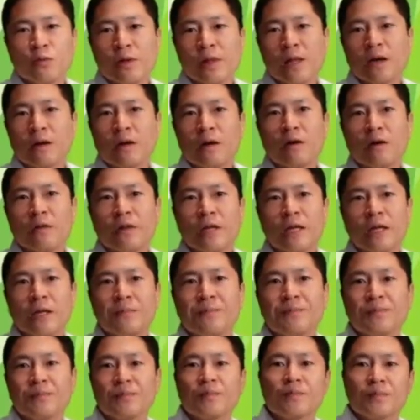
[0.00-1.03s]
without all the
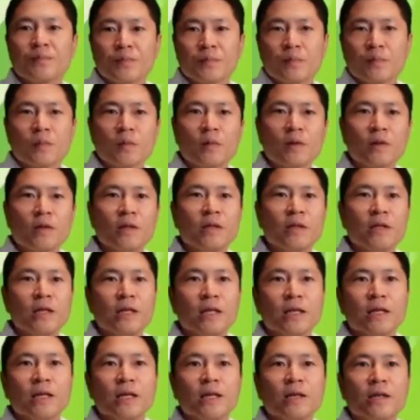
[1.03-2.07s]

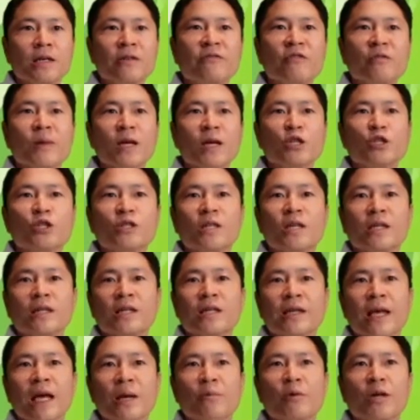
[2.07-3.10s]
information on the
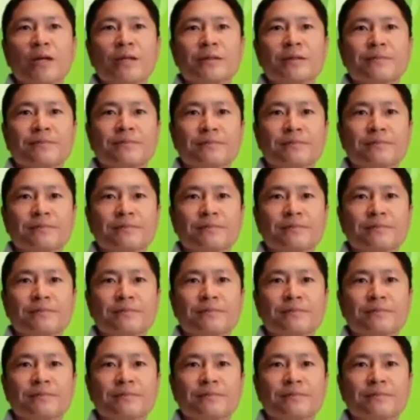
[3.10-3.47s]
camera.